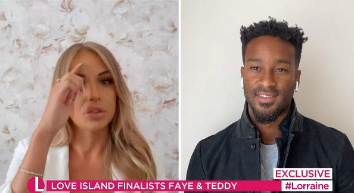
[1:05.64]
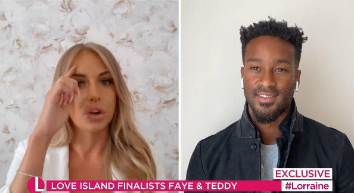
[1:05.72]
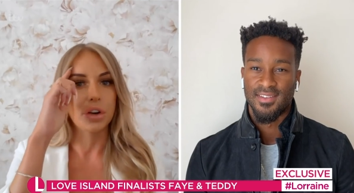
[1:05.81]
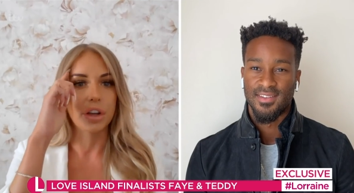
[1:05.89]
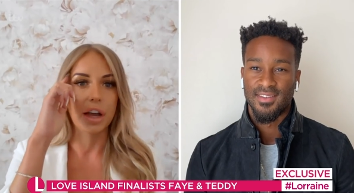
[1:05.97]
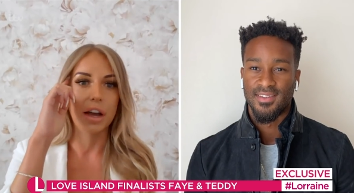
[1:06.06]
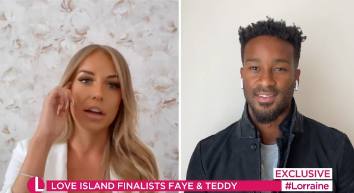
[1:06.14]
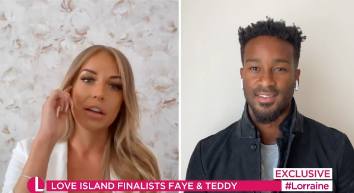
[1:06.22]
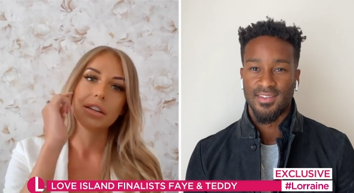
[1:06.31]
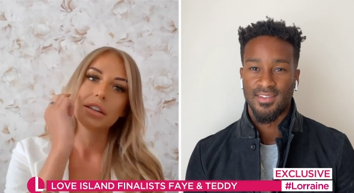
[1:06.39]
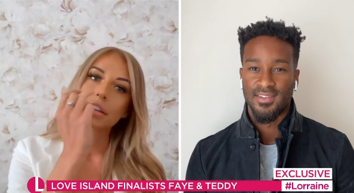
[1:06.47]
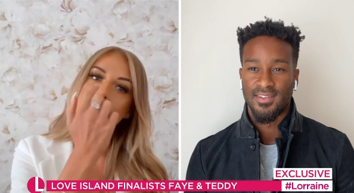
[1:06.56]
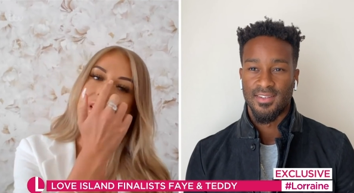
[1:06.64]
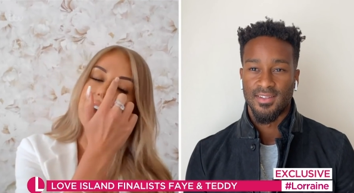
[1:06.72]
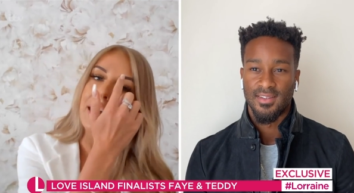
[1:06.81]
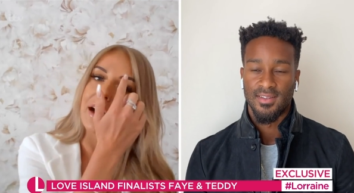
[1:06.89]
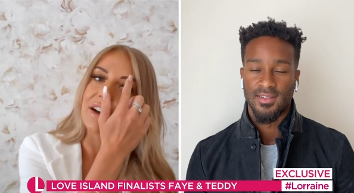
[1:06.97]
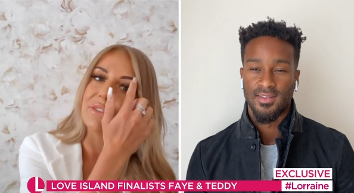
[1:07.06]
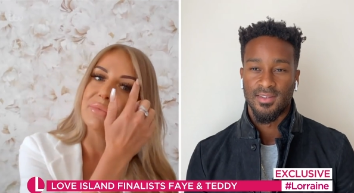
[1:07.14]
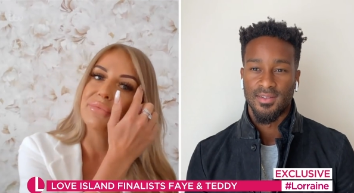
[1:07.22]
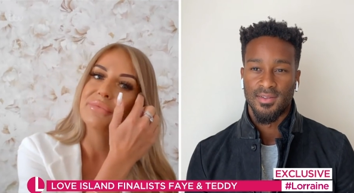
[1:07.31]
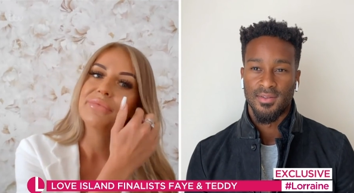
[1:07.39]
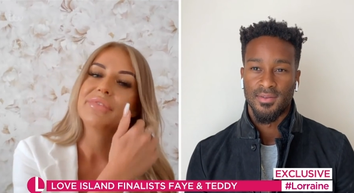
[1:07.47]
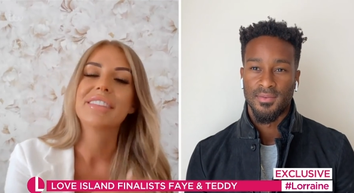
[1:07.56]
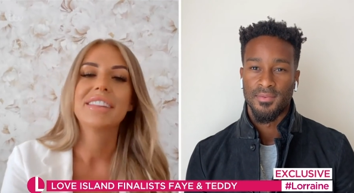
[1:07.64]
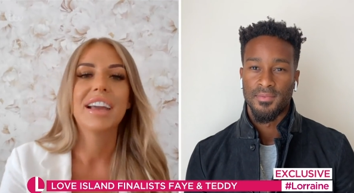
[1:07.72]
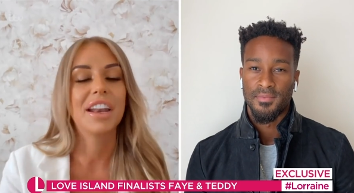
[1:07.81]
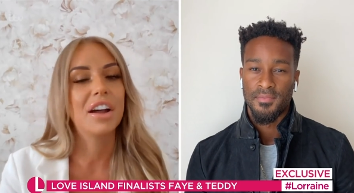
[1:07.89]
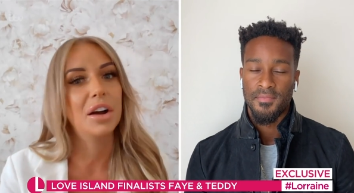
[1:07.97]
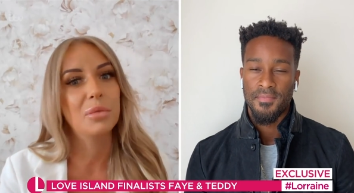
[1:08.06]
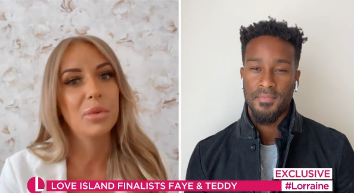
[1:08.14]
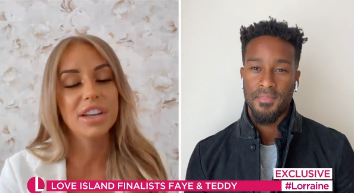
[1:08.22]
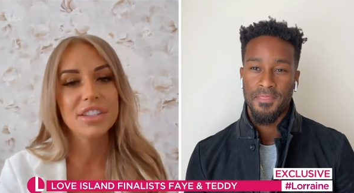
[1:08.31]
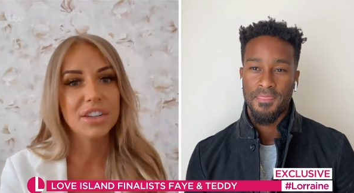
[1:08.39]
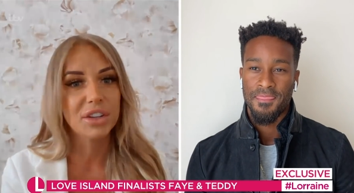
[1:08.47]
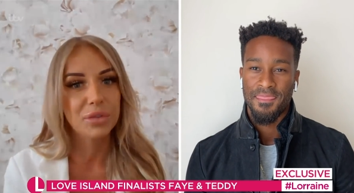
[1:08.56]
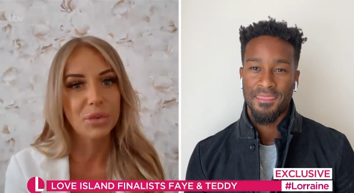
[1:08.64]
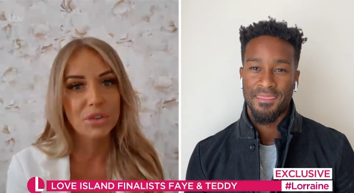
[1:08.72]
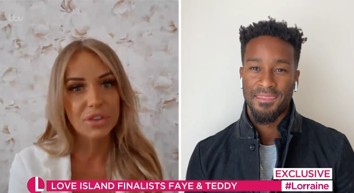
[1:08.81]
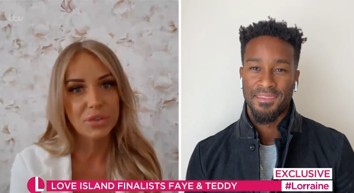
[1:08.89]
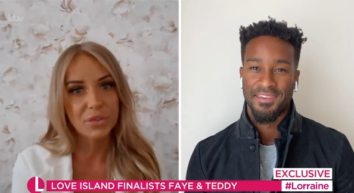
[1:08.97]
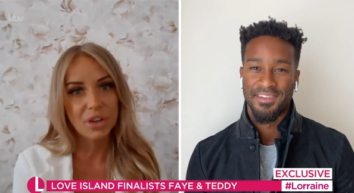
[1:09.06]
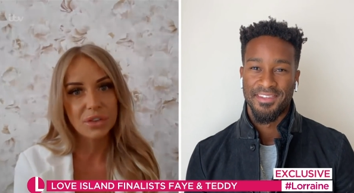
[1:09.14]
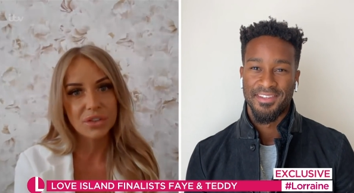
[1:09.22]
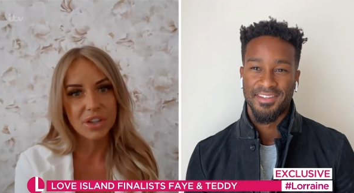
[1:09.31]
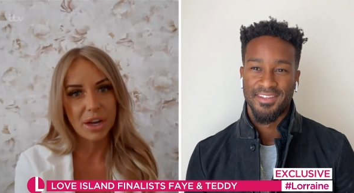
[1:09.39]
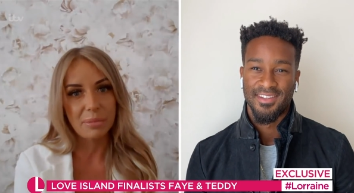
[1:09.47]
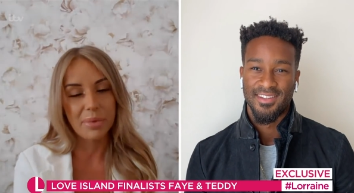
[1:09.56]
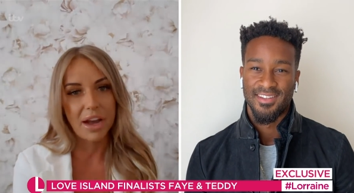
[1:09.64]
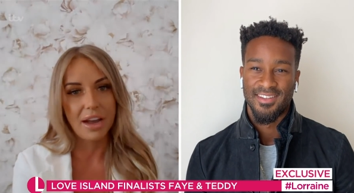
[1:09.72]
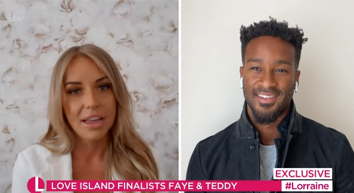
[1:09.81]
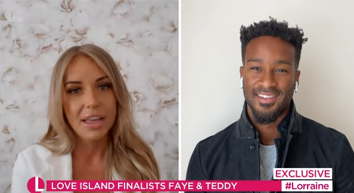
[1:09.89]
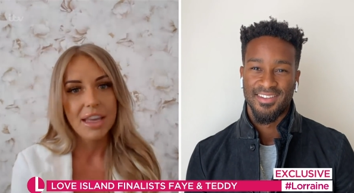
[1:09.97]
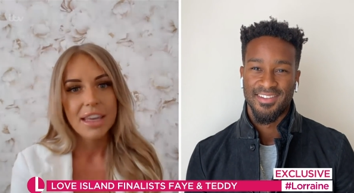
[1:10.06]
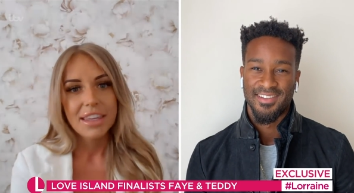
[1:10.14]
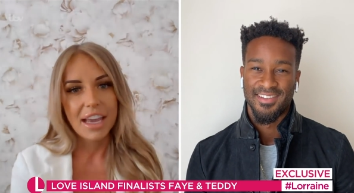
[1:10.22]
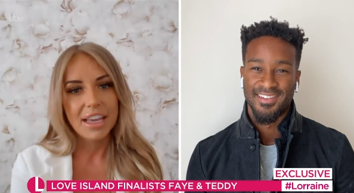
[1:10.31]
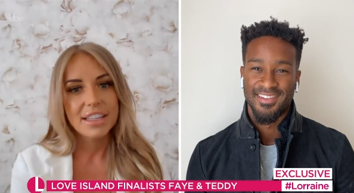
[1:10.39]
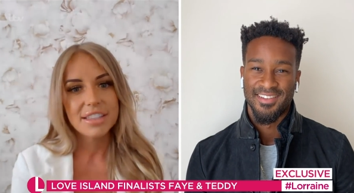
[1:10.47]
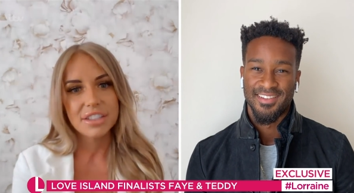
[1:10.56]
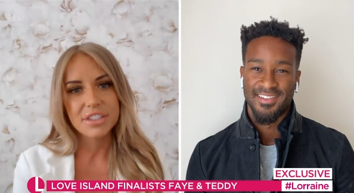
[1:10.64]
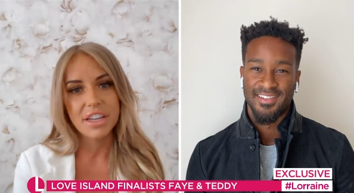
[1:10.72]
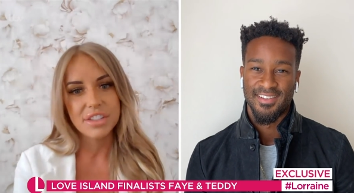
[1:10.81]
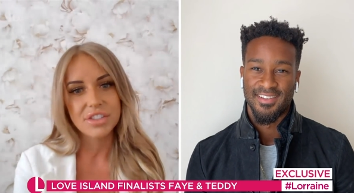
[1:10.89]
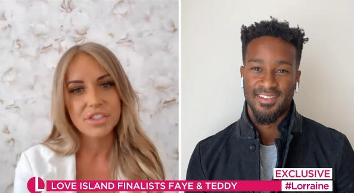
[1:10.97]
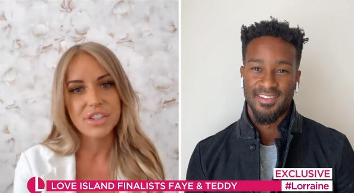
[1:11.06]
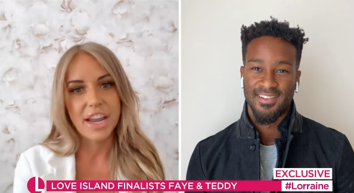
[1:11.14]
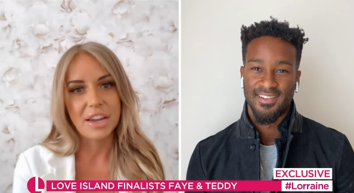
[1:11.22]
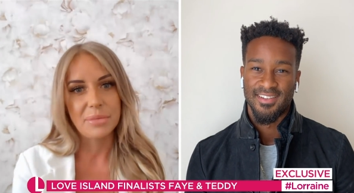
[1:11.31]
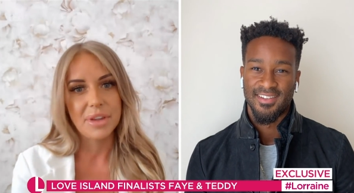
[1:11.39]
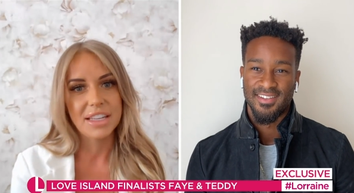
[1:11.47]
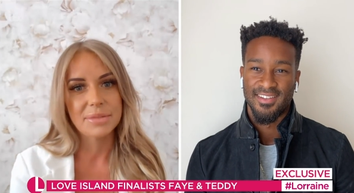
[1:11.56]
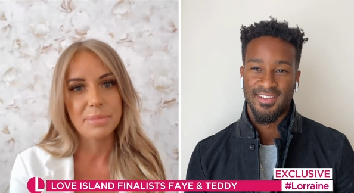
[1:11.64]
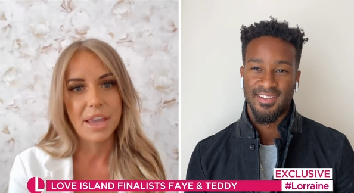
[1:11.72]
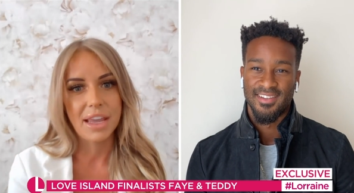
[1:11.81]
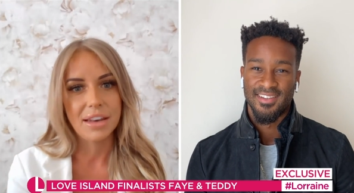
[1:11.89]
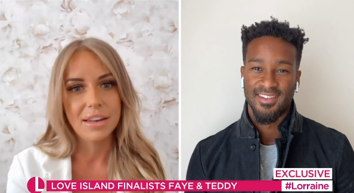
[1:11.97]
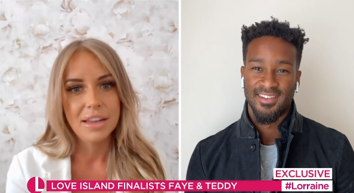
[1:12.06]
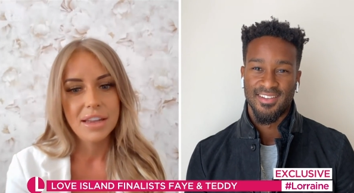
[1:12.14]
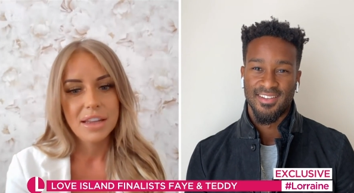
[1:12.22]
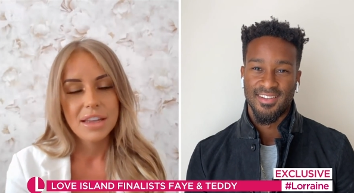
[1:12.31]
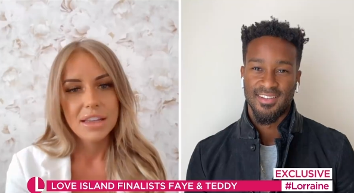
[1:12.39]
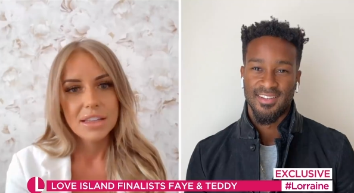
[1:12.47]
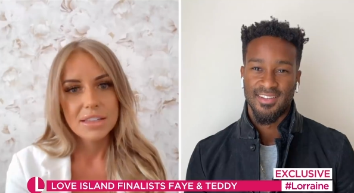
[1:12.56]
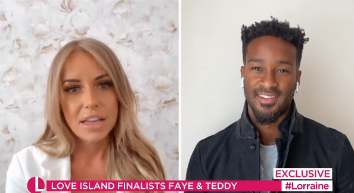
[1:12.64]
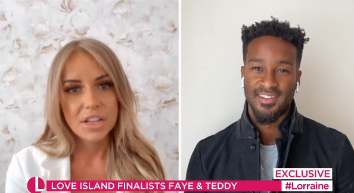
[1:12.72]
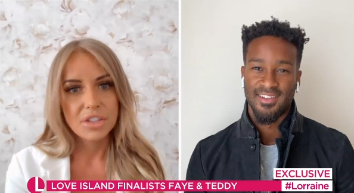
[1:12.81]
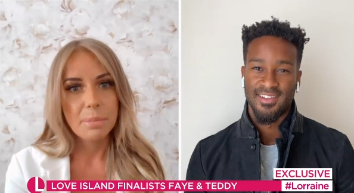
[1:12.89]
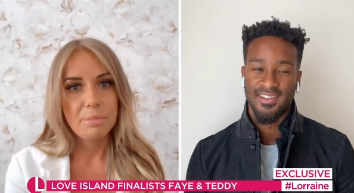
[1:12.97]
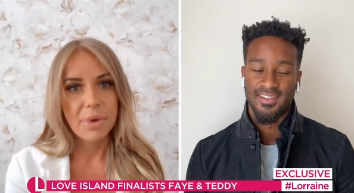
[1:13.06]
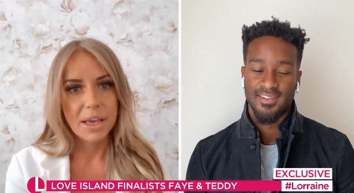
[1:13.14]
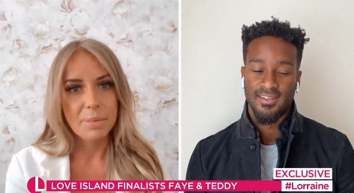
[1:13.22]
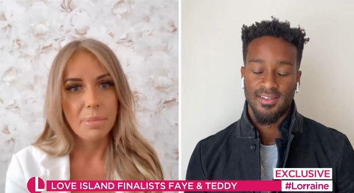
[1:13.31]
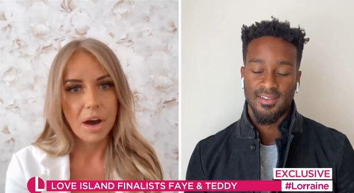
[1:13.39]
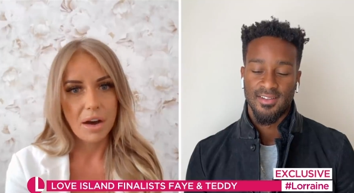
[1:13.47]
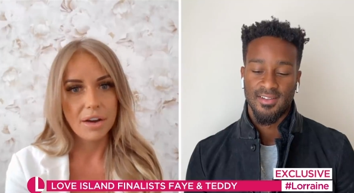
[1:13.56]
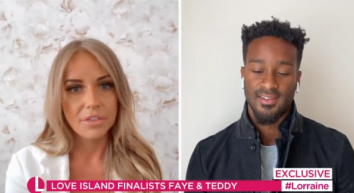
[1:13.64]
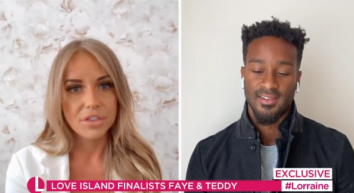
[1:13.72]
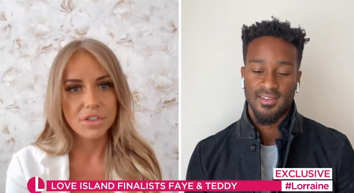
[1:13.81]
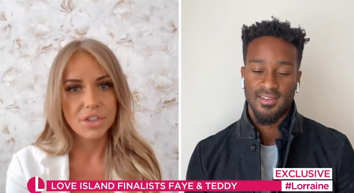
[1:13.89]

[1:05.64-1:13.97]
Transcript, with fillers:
Speaker 1: stronger. Um, and we're just looking forward to the future. But yeah, it's just such a shame that it's been such a big part of the